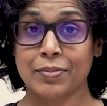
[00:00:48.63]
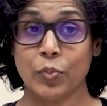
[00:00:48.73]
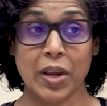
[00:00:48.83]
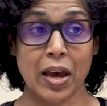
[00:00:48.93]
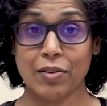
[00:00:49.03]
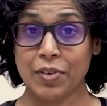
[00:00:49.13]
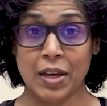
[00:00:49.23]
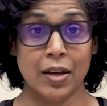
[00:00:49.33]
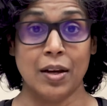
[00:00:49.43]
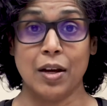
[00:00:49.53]
We have
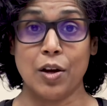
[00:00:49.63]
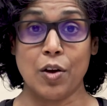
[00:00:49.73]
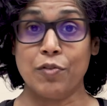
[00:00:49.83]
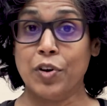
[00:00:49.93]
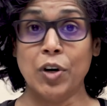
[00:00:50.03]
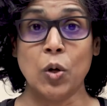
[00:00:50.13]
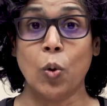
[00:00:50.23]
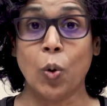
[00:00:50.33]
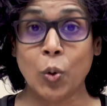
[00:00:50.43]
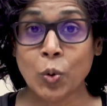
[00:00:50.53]
a
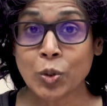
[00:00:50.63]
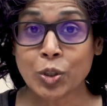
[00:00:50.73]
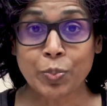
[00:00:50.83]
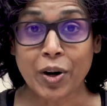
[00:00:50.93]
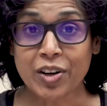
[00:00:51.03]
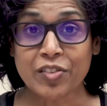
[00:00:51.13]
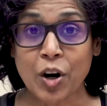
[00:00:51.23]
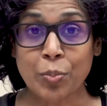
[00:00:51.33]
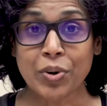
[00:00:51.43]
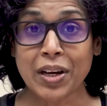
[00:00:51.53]
very old part of
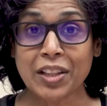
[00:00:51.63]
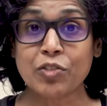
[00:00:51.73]
our brain,